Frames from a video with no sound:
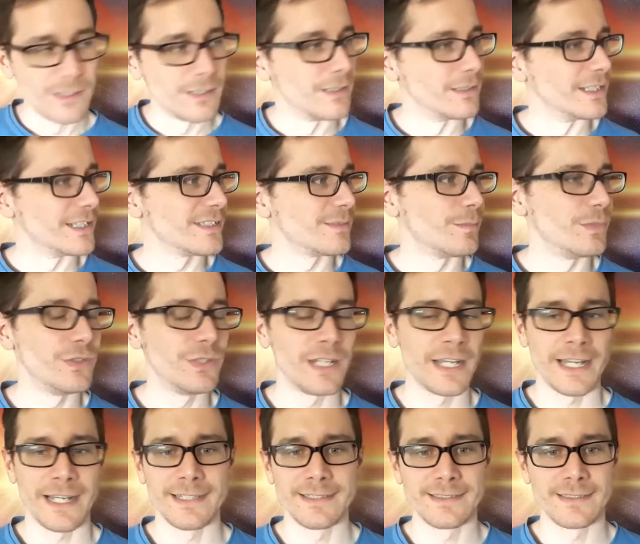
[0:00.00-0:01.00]
unless
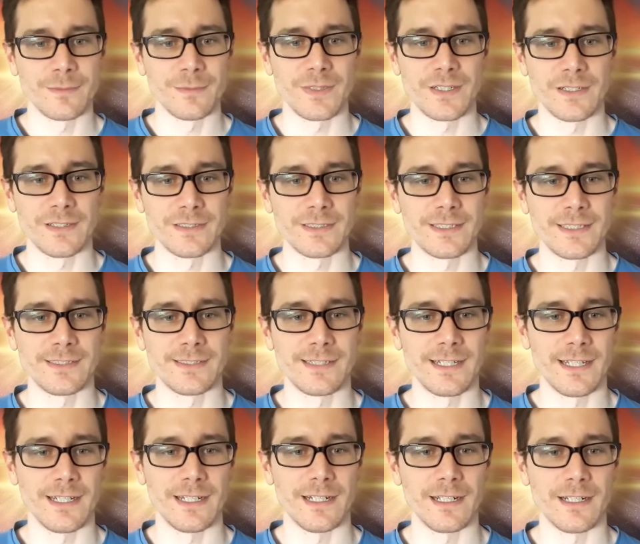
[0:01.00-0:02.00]
Buddha has something else to
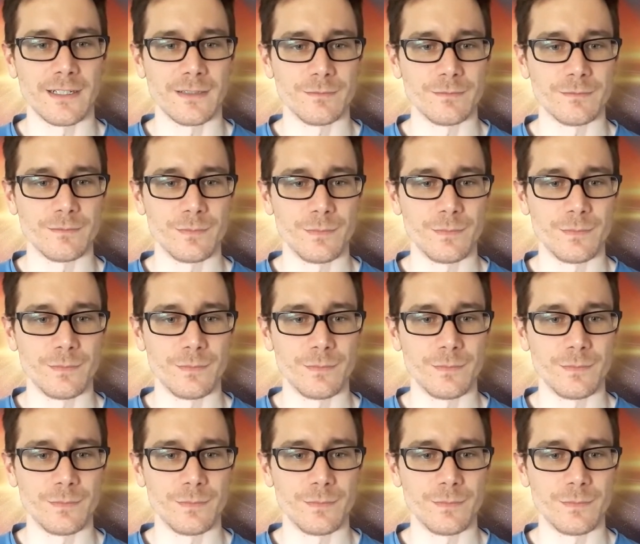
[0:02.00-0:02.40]
say, or